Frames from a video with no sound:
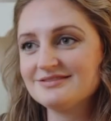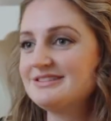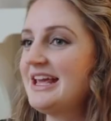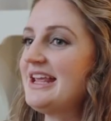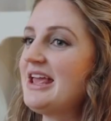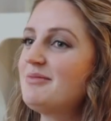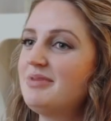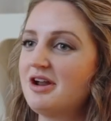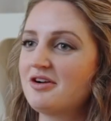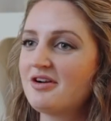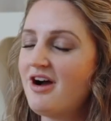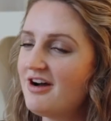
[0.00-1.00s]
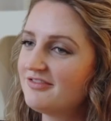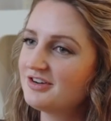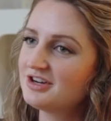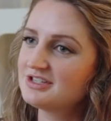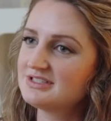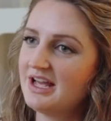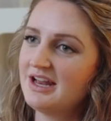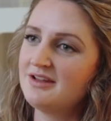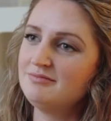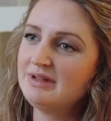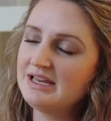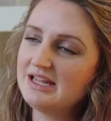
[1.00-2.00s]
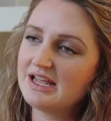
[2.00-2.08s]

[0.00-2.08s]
They get better offers, and in many